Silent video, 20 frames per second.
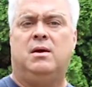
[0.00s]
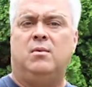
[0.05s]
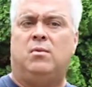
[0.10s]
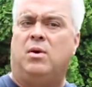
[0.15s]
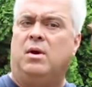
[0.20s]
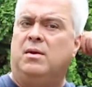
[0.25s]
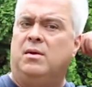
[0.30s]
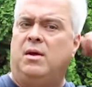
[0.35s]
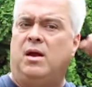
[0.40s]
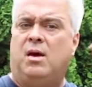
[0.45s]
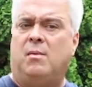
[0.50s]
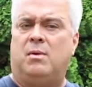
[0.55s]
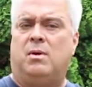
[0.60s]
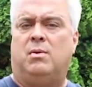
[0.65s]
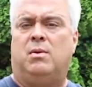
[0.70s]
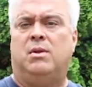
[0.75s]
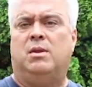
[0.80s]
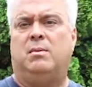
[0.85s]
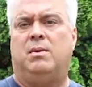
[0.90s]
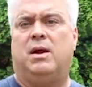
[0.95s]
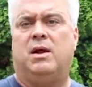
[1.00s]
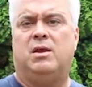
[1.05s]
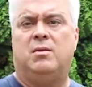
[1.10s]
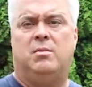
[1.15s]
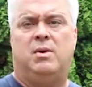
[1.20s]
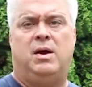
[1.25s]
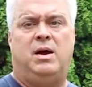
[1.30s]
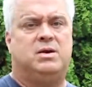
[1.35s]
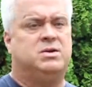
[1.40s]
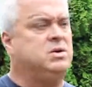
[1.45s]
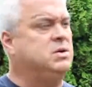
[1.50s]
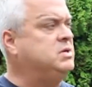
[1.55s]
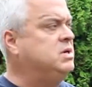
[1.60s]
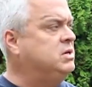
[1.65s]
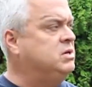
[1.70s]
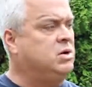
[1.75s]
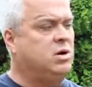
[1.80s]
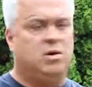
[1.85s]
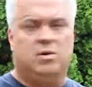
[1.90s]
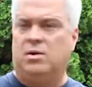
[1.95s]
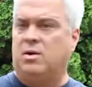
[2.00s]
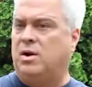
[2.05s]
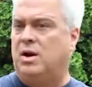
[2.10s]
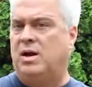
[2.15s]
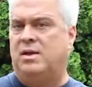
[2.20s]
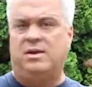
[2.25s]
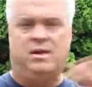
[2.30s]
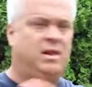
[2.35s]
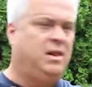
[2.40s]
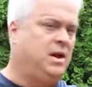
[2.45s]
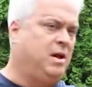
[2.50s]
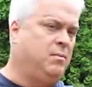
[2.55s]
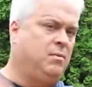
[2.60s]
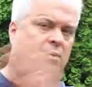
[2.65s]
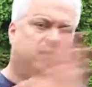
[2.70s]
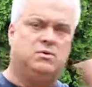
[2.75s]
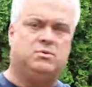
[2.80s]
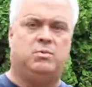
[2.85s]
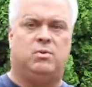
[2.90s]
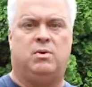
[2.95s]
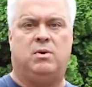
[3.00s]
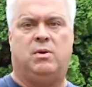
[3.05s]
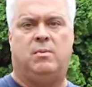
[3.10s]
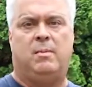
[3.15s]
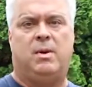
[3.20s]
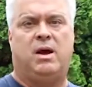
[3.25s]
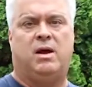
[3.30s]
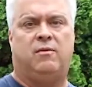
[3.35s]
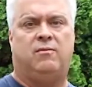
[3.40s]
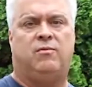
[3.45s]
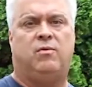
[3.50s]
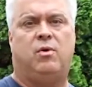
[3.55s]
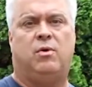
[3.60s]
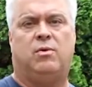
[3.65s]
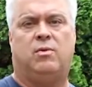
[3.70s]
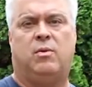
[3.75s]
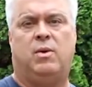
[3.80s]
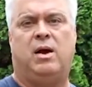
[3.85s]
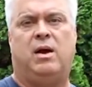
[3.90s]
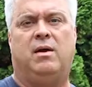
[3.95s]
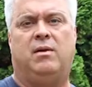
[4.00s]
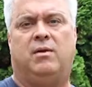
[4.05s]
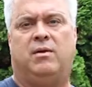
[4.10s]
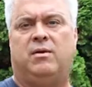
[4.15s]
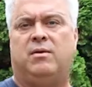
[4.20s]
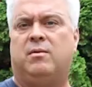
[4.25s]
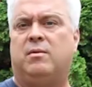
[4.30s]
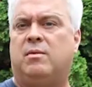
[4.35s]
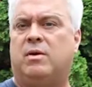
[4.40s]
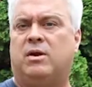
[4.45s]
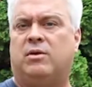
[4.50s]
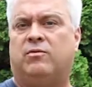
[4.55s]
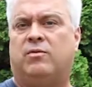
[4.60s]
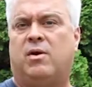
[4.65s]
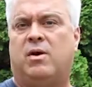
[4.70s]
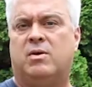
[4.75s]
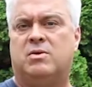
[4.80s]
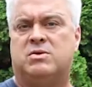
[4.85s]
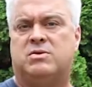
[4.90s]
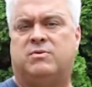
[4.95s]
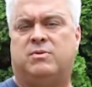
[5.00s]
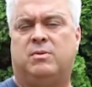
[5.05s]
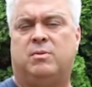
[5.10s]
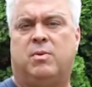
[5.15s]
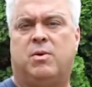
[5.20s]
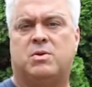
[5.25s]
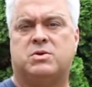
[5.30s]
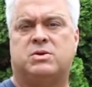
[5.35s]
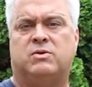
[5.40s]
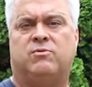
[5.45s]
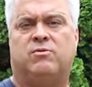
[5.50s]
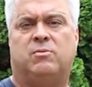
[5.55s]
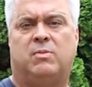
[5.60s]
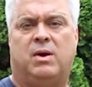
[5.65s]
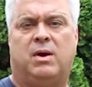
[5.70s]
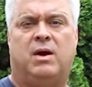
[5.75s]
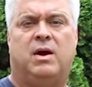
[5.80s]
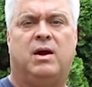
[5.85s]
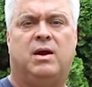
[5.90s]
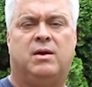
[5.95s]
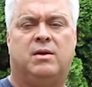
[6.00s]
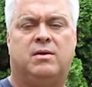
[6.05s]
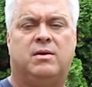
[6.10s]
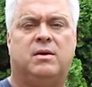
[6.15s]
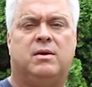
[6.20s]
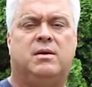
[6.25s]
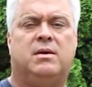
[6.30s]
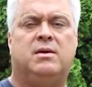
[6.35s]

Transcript: one on the helmet and one on the back of the bike. So as they turn their head, the light moves or back and forth around as far as the person from behind,